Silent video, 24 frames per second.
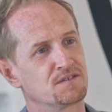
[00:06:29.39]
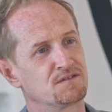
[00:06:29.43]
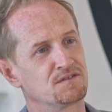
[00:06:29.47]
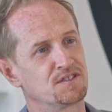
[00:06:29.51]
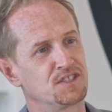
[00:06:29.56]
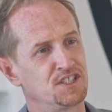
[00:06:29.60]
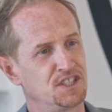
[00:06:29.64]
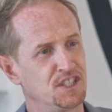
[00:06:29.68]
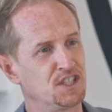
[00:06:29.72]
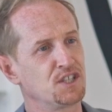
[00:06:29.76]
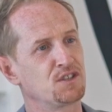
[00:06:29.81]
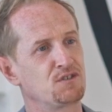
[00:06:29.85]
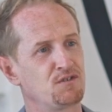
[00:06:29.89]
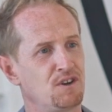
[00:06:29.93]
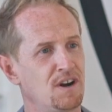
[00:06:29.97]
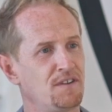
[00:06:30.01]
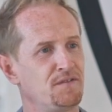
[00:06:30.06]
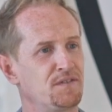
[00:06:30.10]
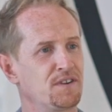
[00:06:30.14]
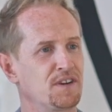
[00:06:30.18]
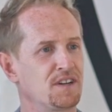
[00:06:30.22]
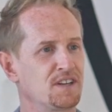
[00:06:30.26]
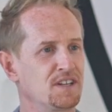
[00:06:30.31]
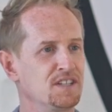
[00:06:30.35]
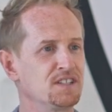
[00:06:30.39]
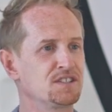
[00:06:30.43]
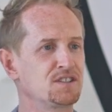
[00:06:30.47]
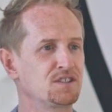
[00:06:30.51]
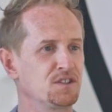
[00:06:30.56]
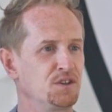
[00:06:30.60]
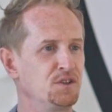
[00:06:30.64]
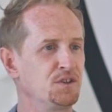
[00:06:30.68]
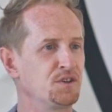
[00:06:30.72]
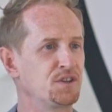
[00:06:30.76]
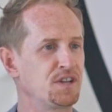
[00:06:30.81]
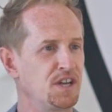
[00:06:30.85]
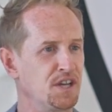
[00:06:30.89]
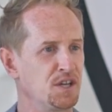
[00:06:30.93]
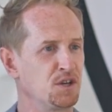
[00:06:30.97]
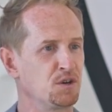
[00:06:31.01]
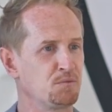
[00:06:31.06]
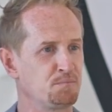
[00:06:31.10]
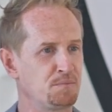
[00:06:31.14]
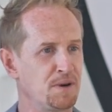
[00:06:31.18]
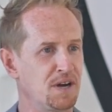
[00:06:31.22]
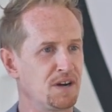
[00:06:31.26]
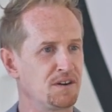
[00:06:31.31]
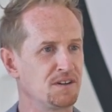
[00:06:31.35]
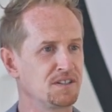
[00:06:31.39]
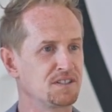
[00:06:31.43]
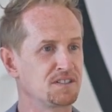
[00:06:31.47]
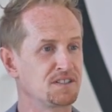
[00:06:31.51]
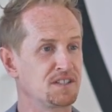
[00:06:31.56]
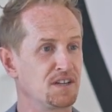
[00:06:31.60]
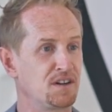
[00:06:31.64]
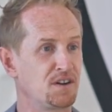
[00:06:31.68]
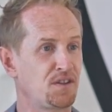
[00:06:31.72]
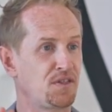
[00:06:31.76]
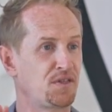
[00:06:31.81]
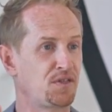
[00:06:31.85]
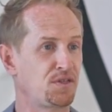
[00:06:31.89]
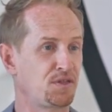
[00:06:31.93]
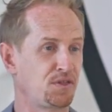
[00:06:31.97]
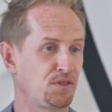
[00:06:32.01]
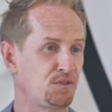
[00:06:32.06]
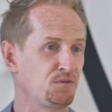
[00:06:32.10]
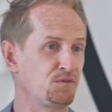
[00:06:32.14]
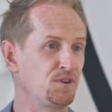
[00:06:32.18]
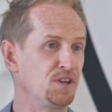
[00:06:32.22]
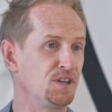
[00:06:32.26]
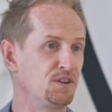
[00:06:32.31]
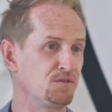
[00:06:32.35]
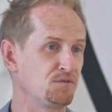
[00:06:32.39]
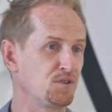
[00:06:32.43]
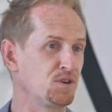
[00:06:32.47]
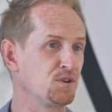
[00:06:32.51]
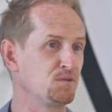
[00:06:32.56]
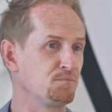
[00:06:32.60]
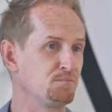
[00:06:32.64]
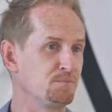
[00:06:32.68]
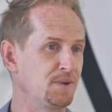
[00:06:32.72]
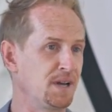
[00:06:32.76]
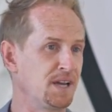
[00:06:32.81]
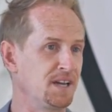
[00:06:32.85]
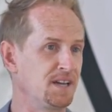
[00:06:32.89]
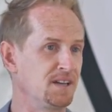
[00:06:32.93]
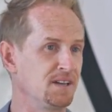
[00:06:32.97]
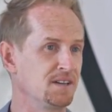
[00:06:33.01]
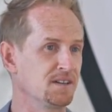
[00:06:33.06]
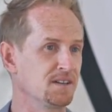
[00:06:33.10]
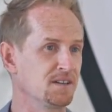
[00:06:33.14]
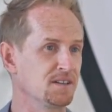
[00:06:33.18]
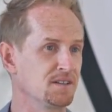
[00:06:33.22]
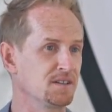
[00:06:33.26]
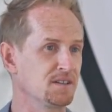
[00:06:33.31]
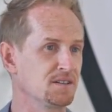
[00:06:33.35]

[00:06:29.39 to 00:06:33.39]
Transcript: geographically, so you get your bearings, there are three real main